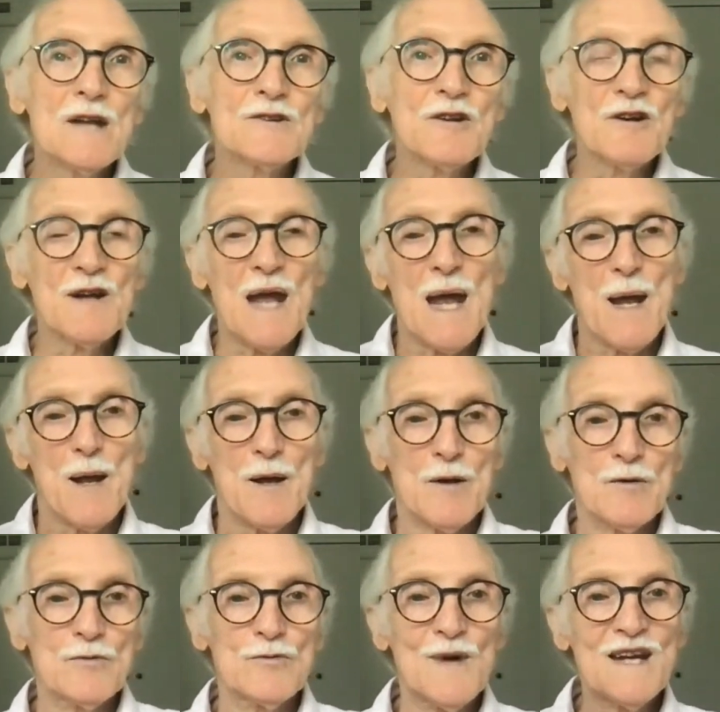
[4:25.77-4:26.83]
the
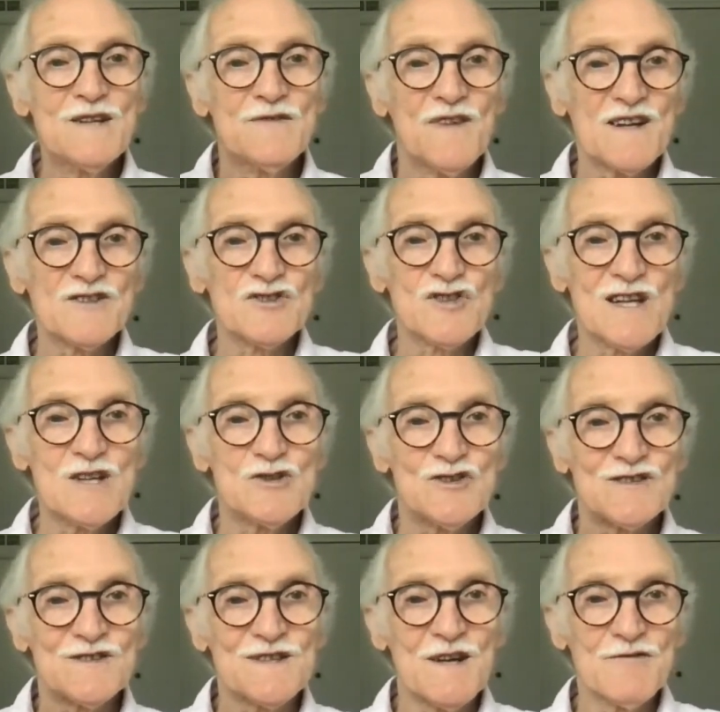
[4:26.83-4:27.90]
rate of exchange
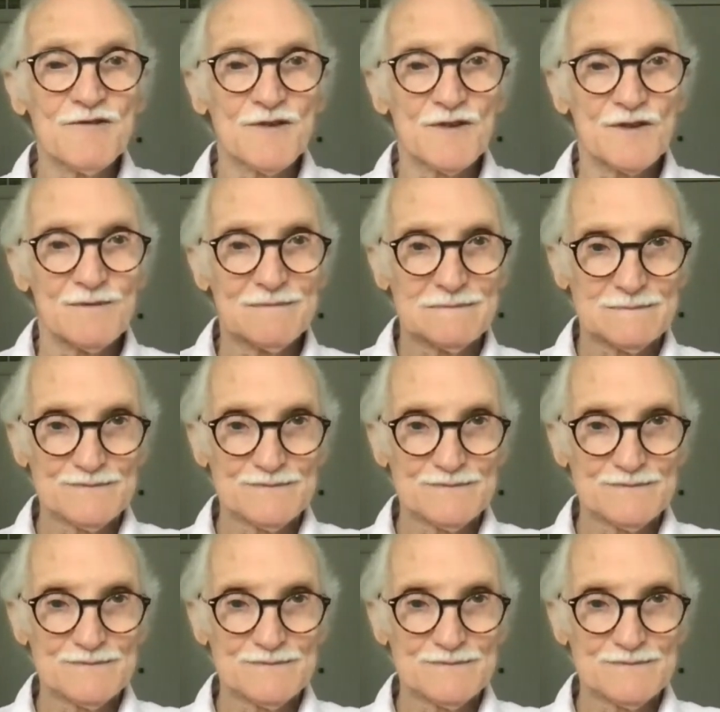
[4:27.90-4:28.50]
is different.